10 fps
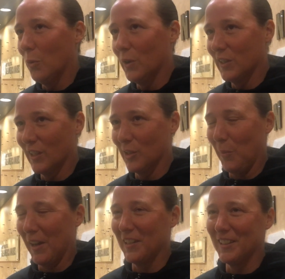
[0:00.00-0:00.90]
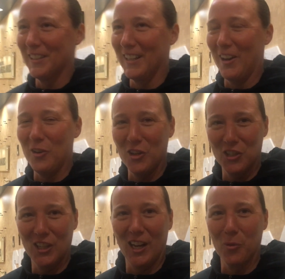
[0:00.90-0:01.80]
what's expected and how hard
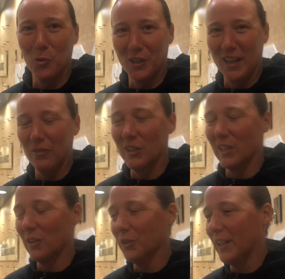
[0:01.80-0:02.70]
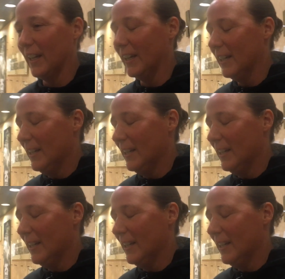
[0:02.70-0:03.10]
you got to work every single day.